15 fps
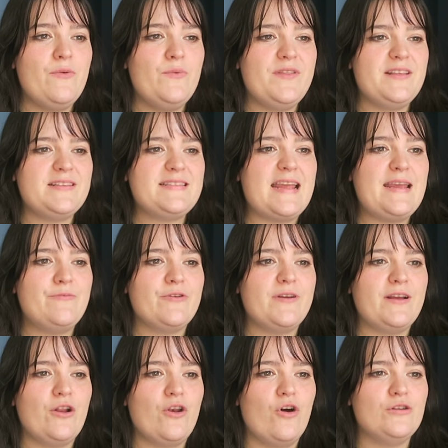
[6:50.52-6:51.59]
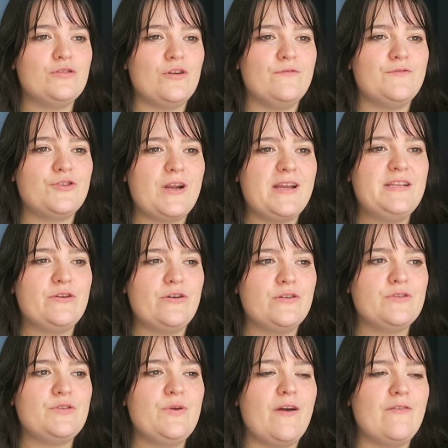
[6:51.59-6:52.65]
its neighbouring lot of stray
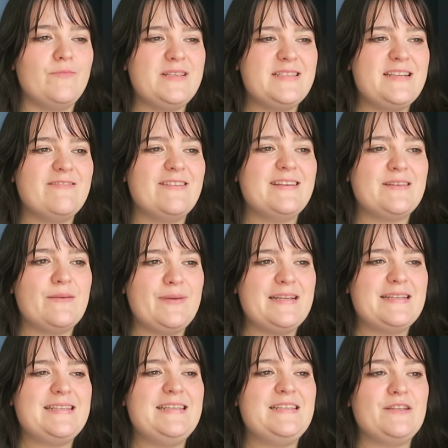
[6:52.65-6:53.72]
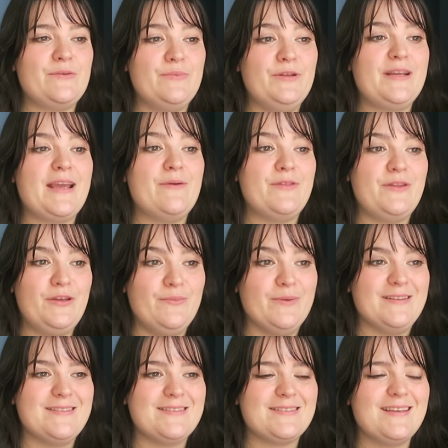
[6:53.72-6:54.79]
dogs who have a mysterious ability to communicate with
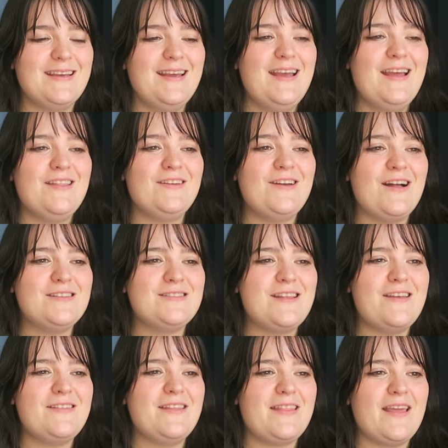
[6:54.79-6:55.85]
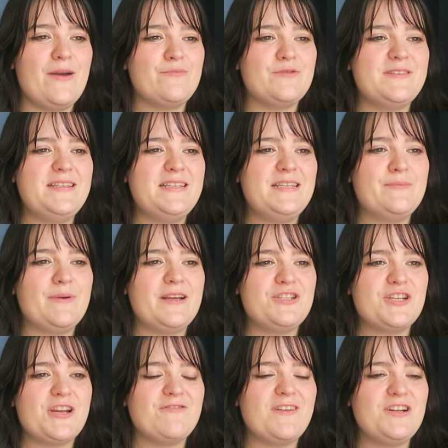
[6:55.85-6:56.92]
humans. The girls learn that they are preceded by a
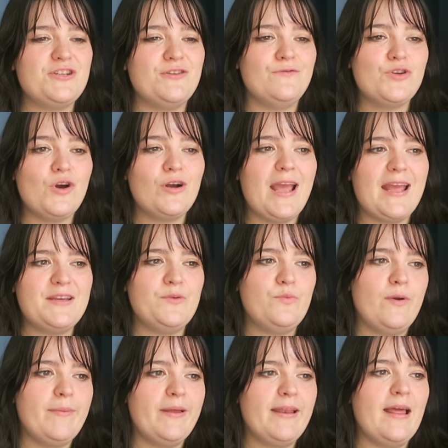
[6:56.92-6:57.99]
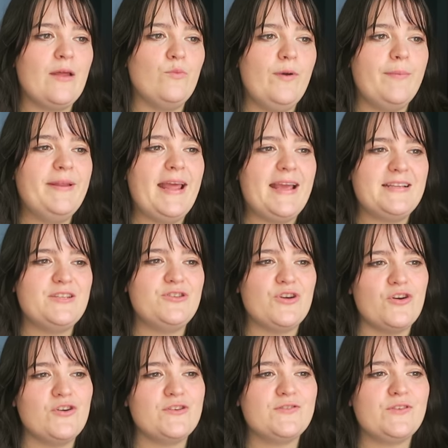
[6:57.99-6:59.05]
generation of dog-headed women and women-headed
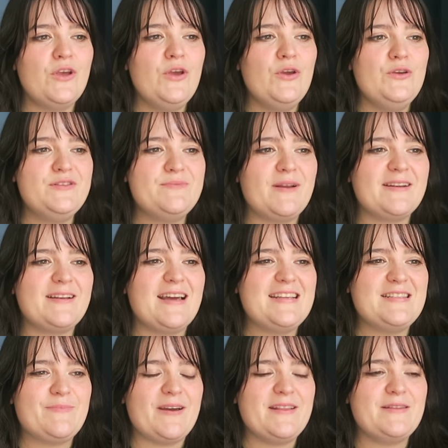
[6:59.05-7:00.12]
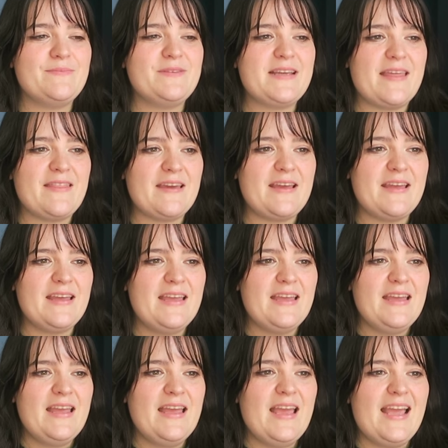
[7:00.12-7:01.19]
dogs whose bloodlines bind them together.
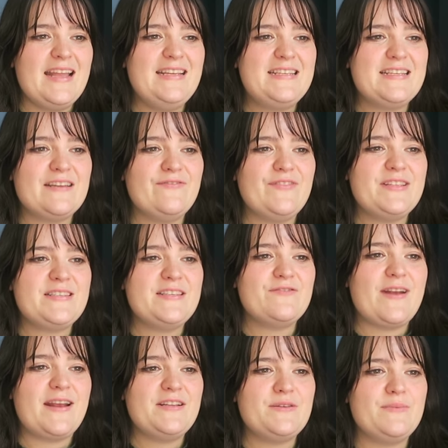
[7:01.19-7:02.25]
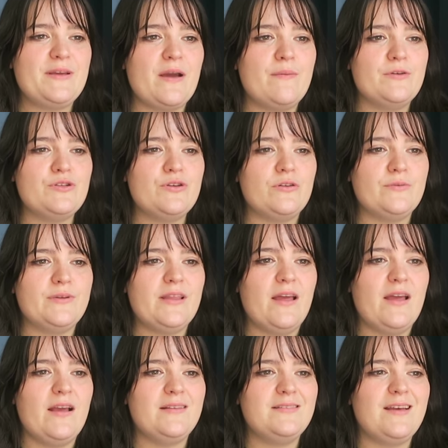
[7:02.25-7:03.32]
Anita convinces Rain to become a dog with
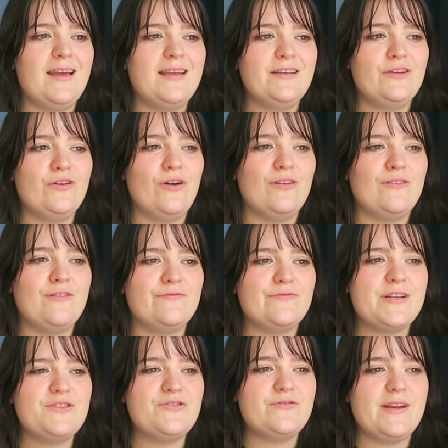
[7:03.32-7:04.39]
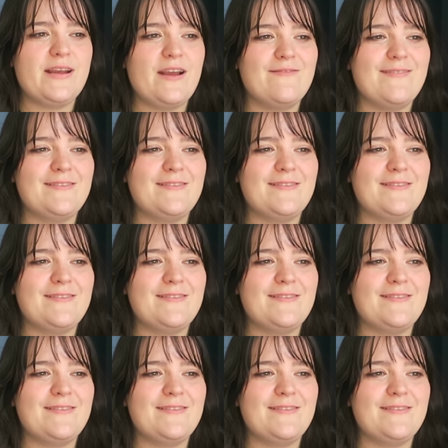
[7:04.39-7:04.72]
her, tying a collar of red string